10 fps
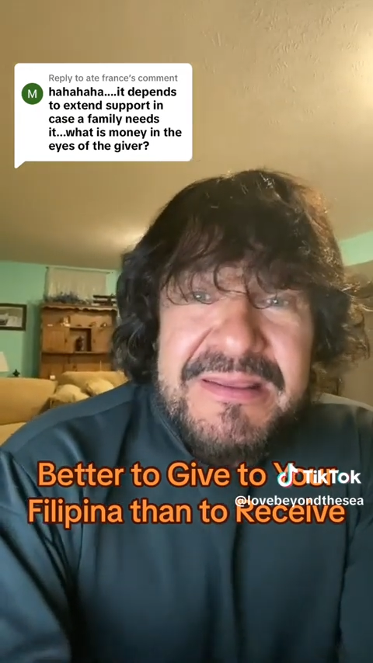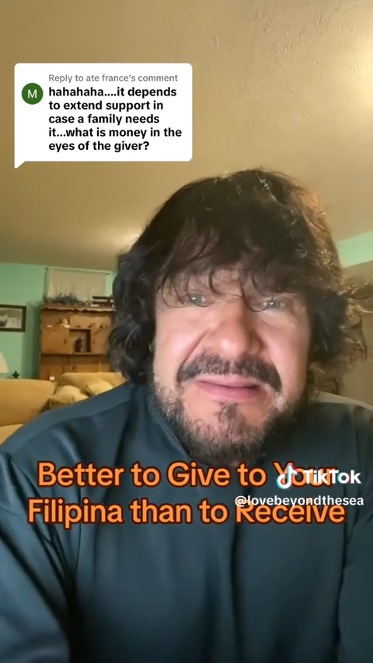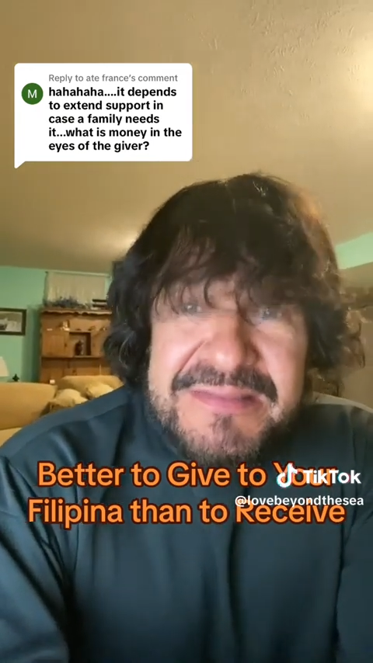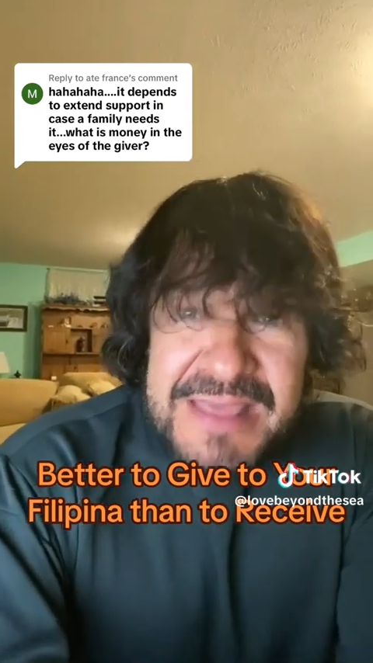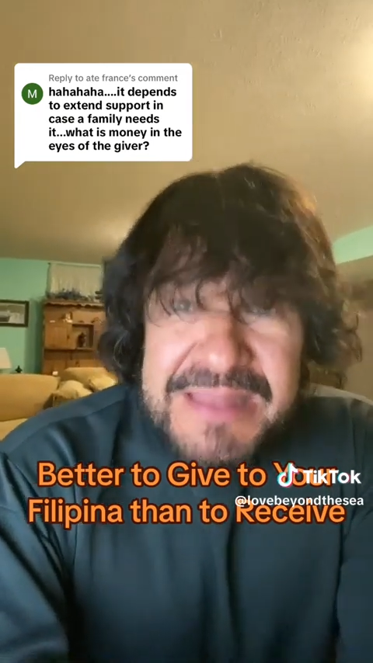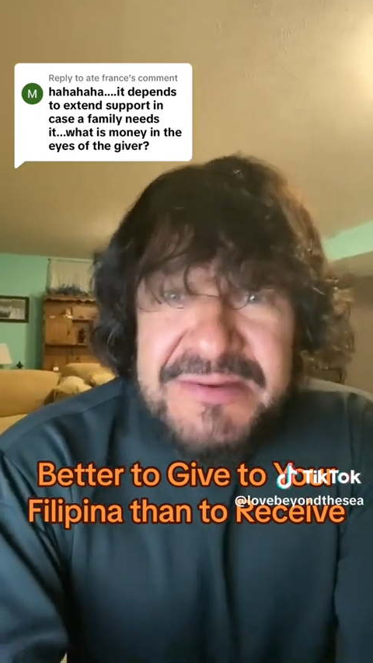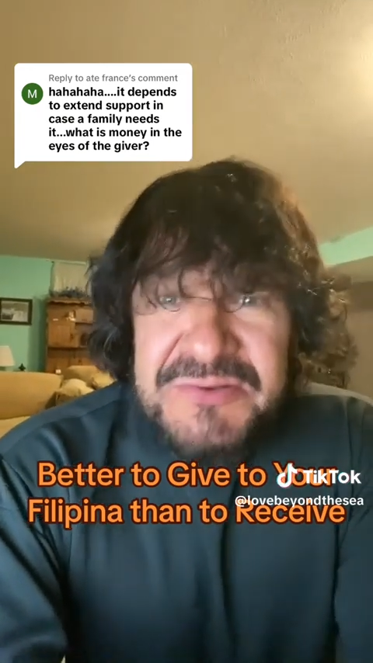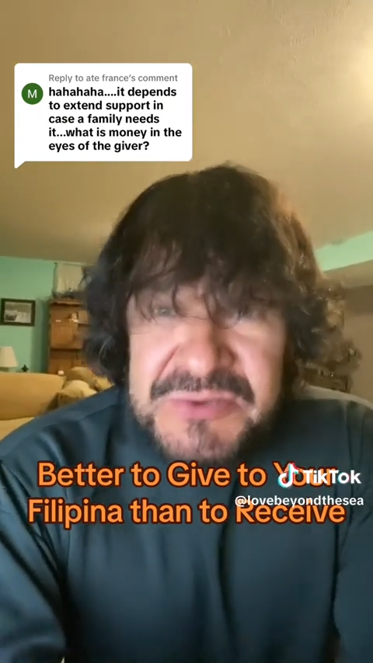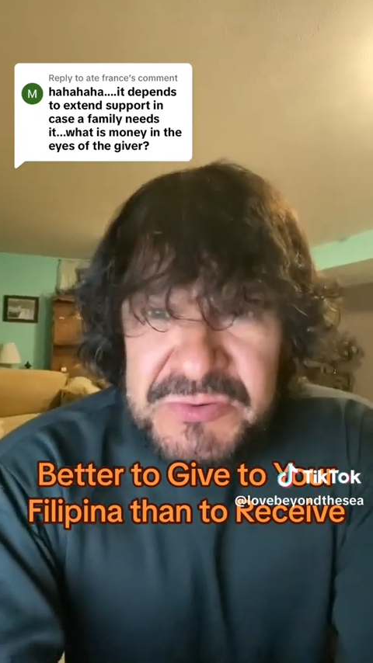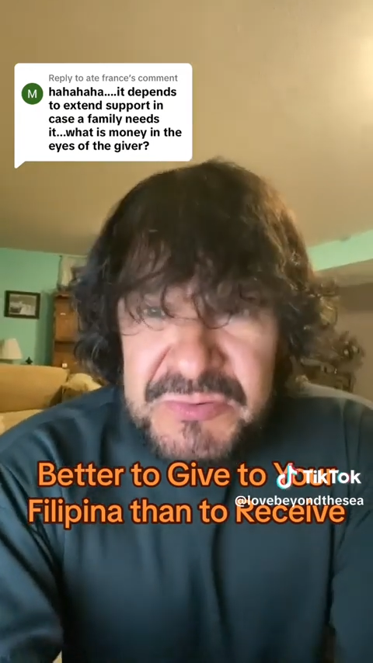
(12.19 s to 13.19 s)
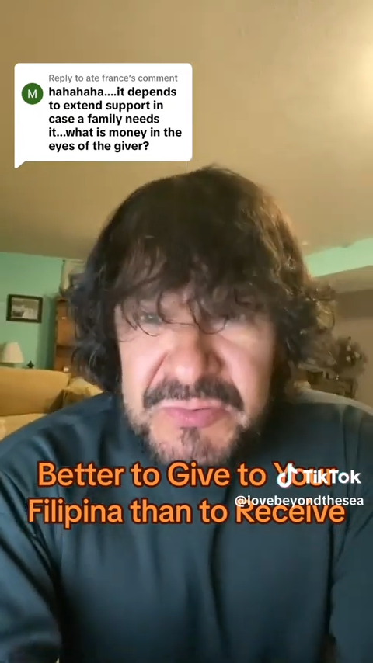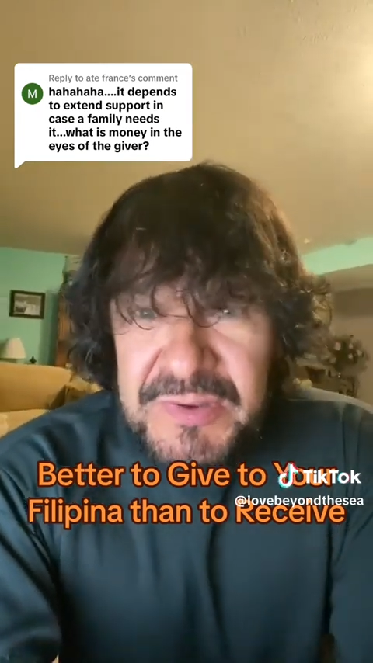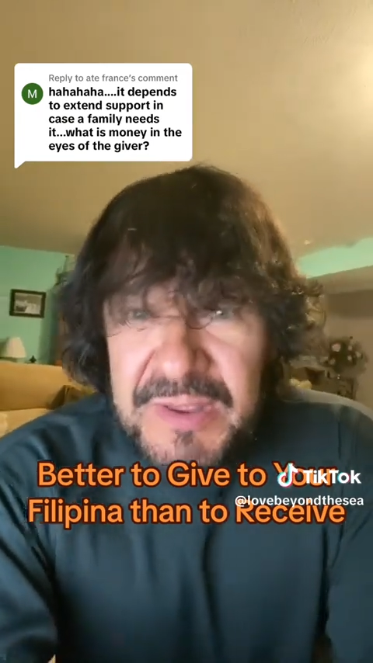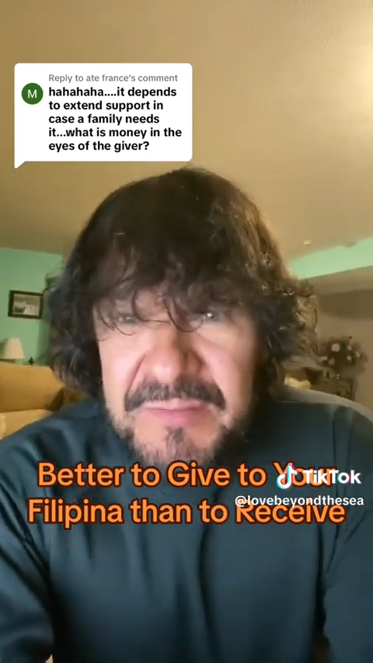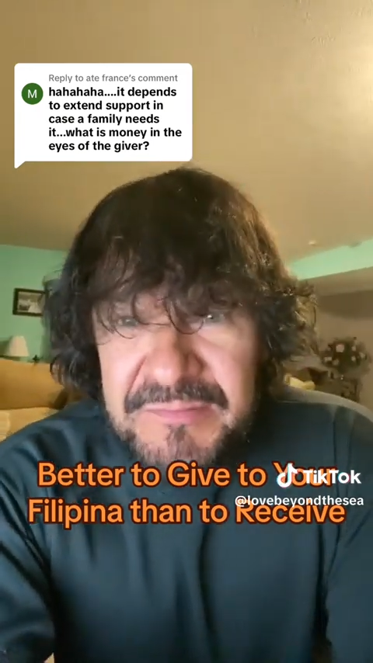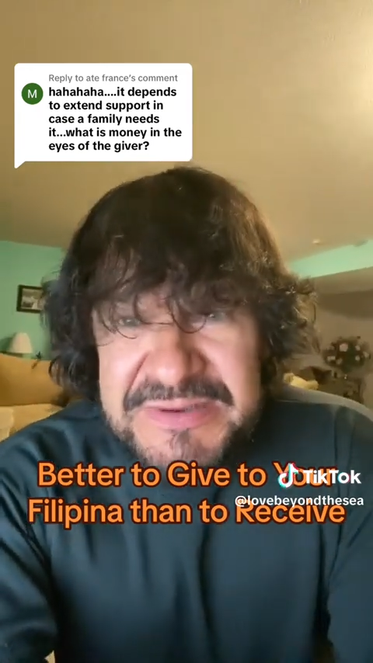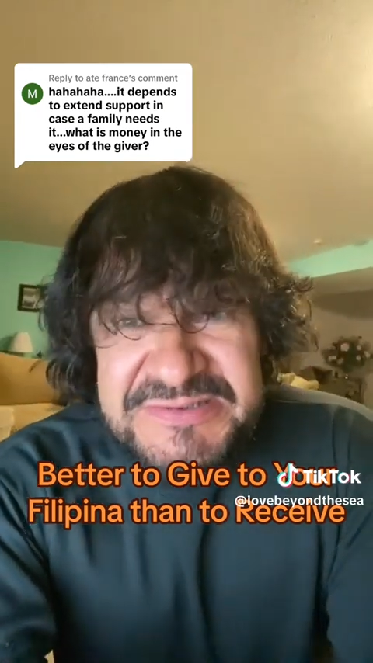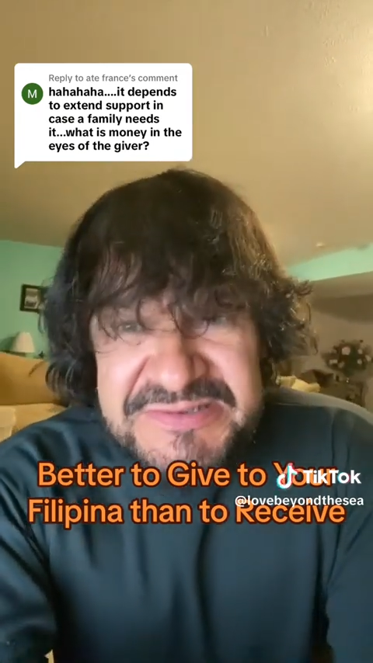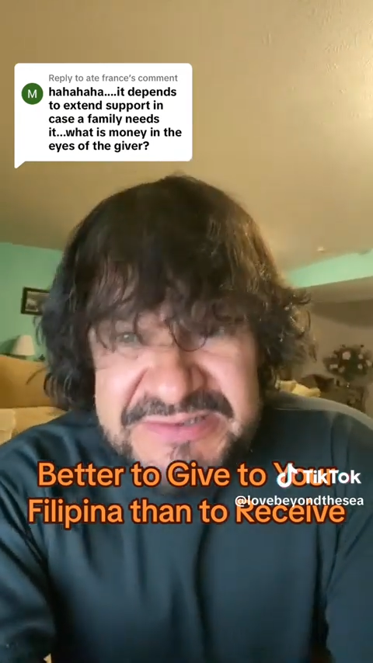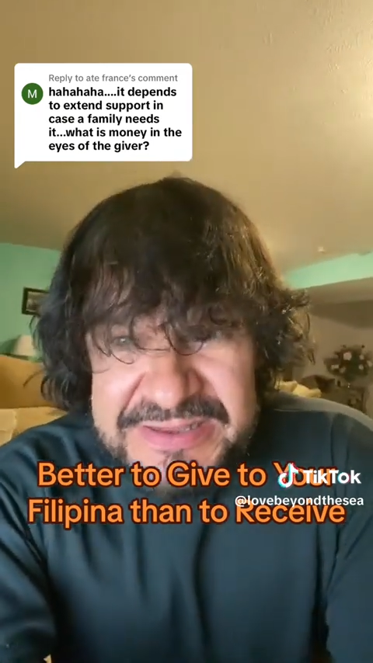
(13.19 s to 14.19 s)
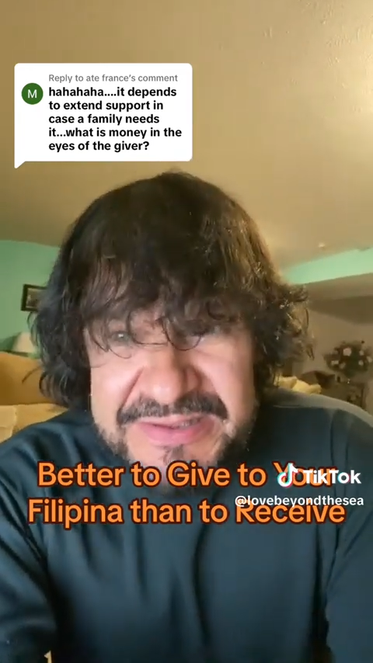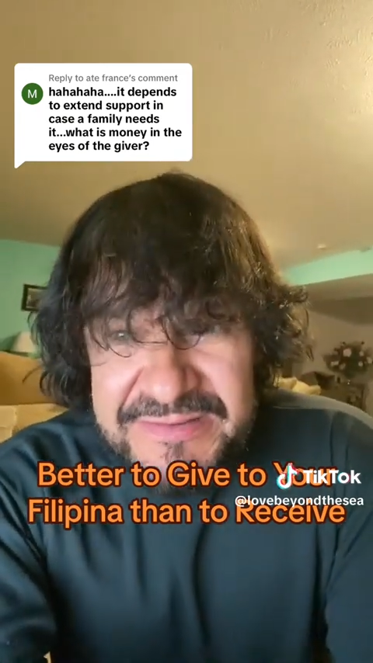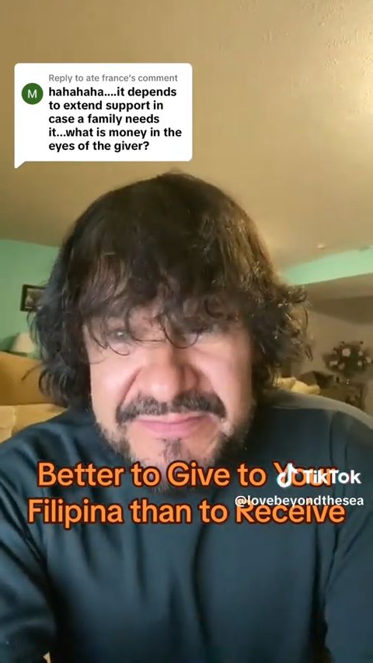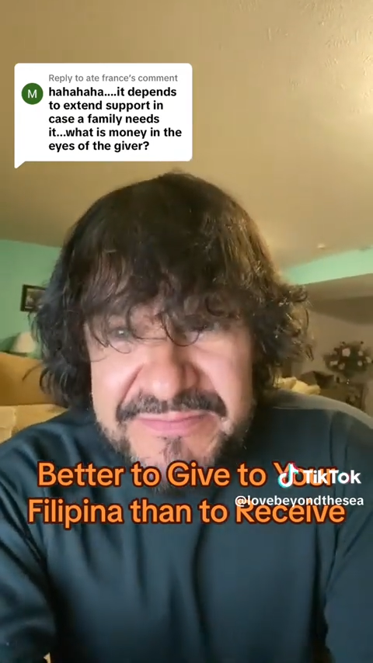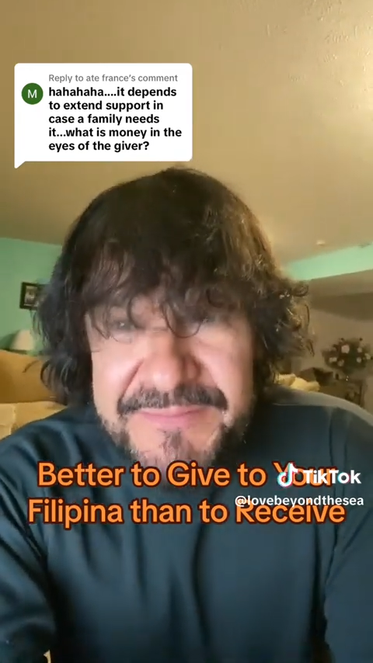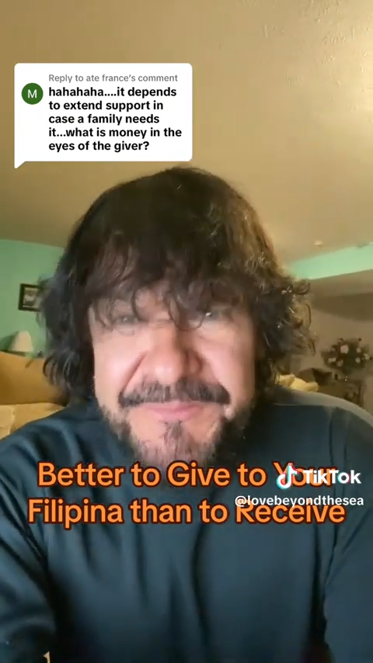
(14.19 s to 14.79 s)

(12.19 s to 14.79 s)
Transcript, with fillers: Than to Receive.